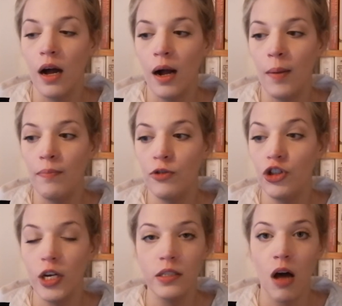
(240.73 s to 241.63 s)
um,
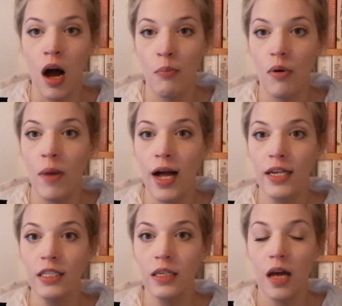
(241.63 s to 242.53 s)
just
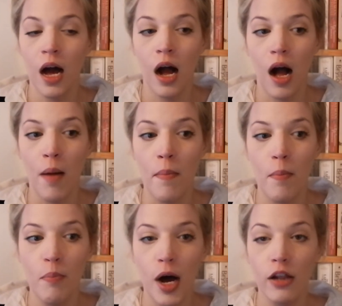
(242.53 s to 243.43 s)
compromise um,
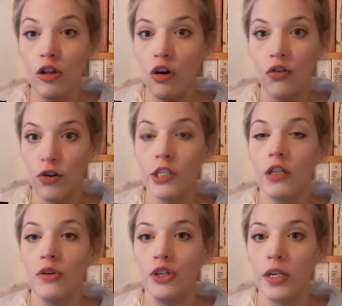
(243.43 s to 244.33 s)
but look for
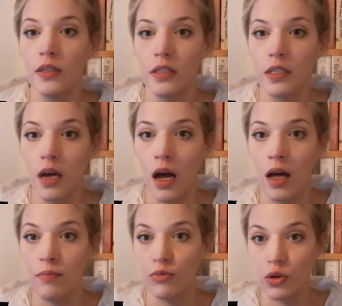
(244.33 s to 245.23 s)
solutions
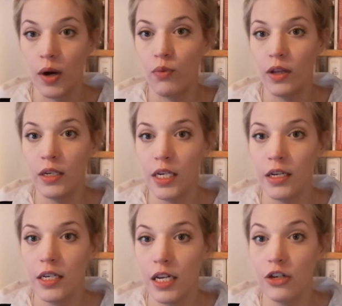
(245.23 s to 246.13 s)
um, so i really
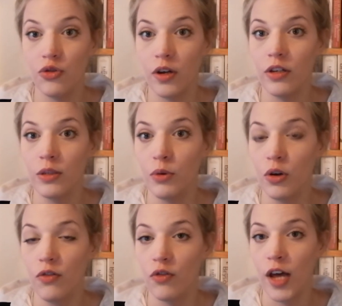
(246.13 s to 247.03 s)
did enjoy this
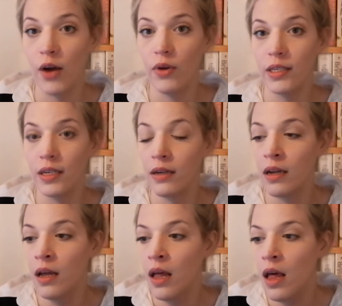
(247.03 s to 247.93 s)
book for that reason
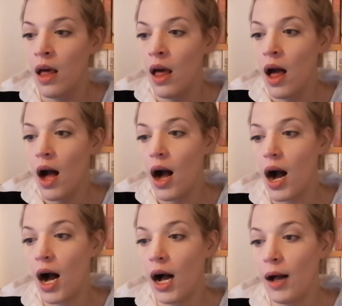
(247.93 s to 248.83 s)

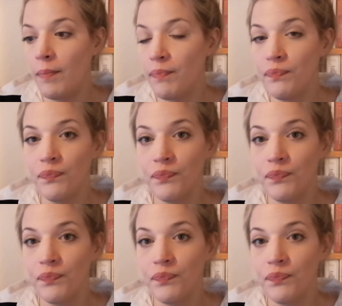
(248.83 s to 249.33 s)
um,